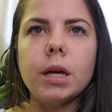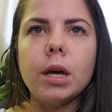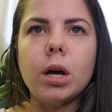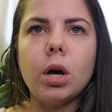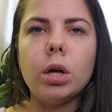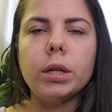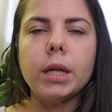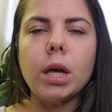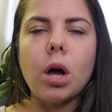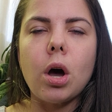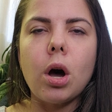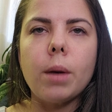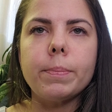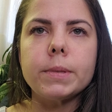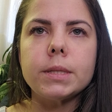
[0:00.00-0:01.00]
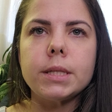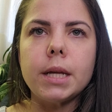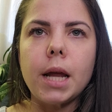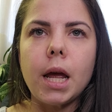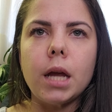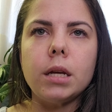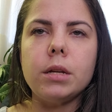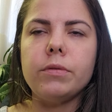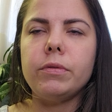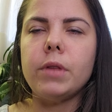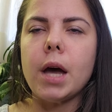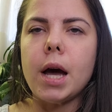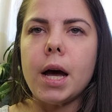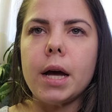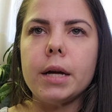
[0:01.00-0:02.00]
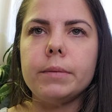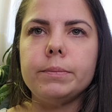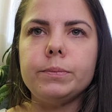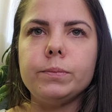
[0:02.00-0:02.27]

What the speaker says: on the opposite end of that,